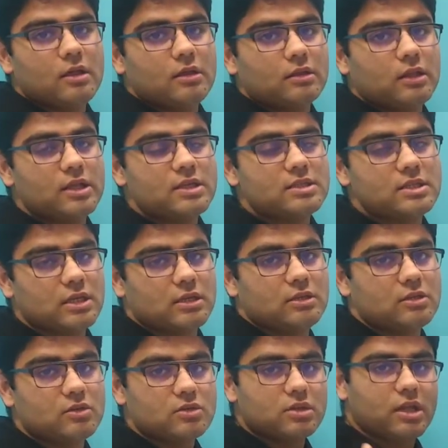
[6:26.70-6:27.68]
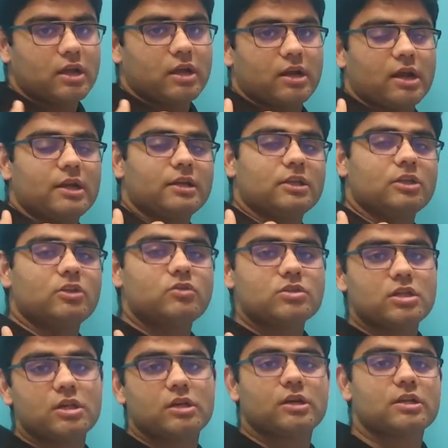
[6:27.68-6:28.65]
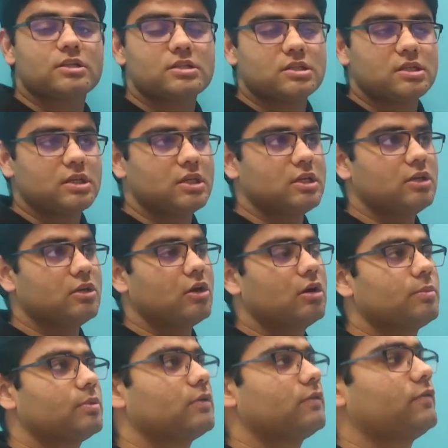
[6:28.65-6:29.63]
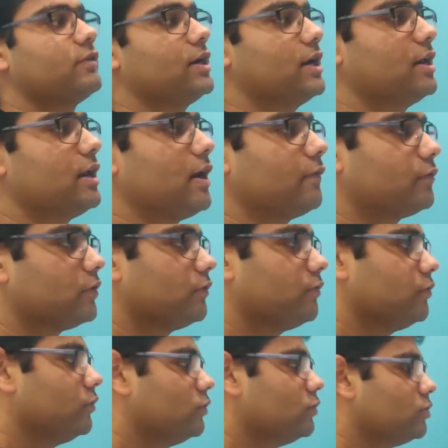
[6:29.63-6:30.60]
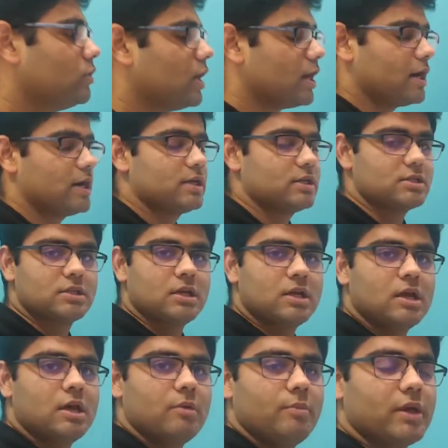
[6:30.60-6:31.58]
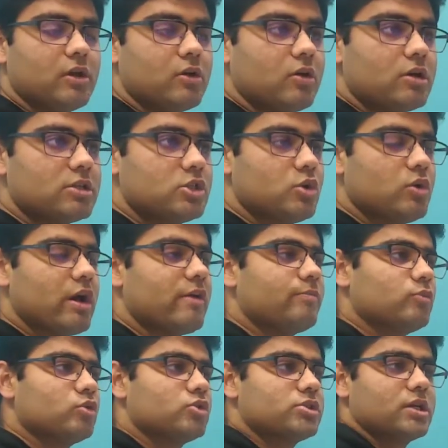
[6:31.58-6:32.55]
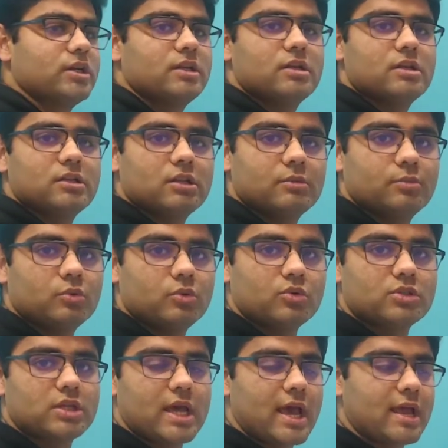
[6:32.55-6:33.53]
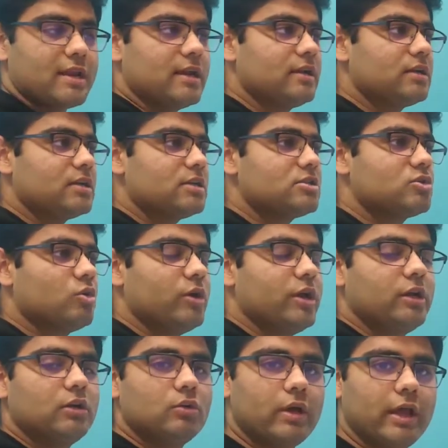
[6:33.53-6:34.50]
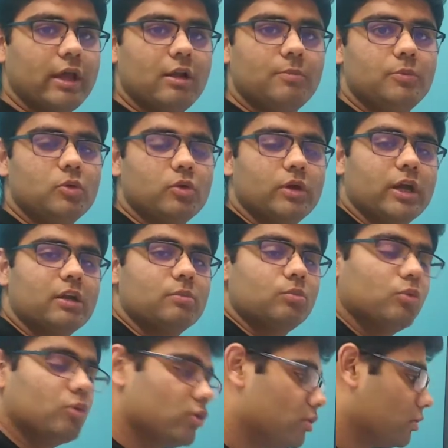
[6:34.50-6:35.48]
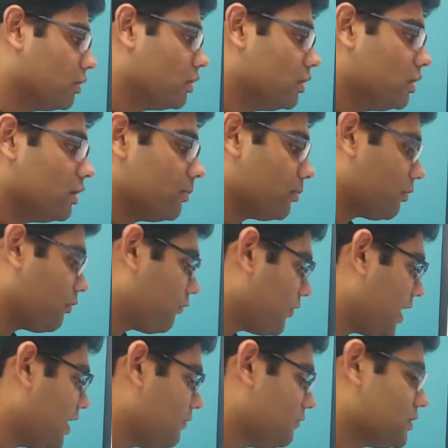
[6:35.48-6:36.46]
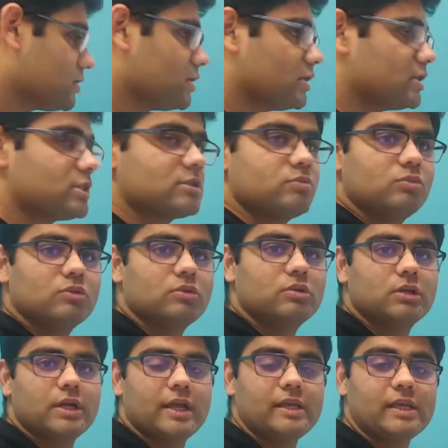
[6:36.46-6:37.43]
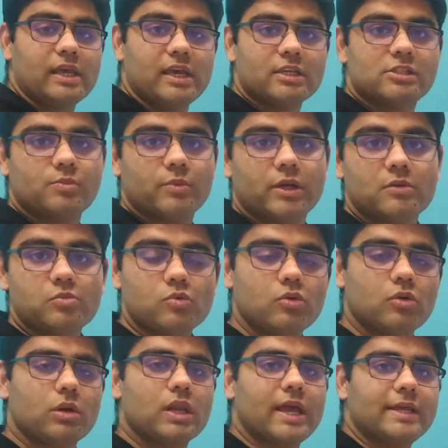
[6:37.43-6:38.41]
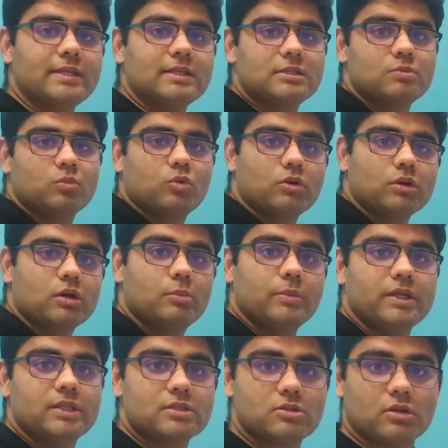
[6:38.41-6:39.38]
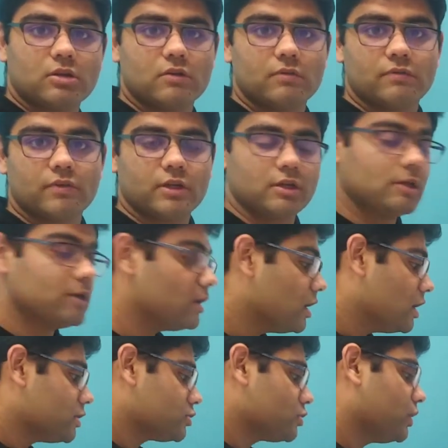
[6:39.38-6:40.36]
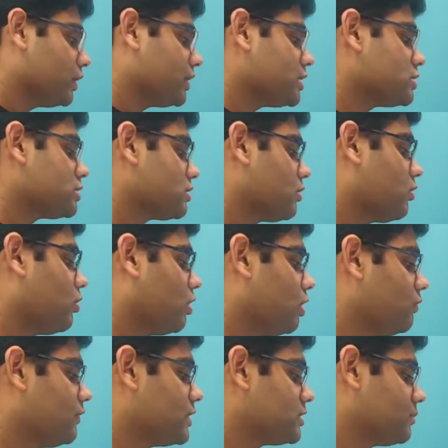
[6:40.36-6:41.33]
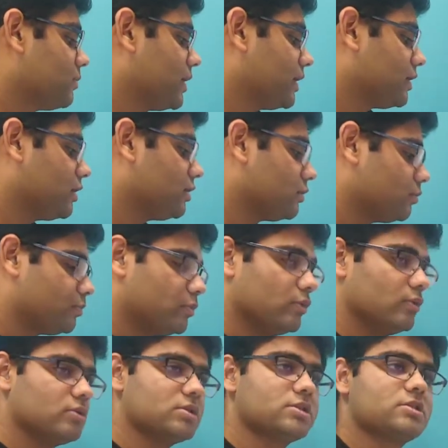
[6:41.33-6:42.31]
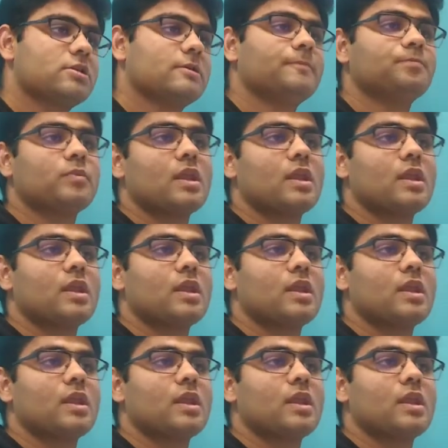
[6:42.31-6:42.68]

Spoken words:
They're continuously gonna see your profile after a few hours because you have posted another post, and it is going to help you get more profile visits, more engagement, more likes, more comments on your feed. So it is always better to post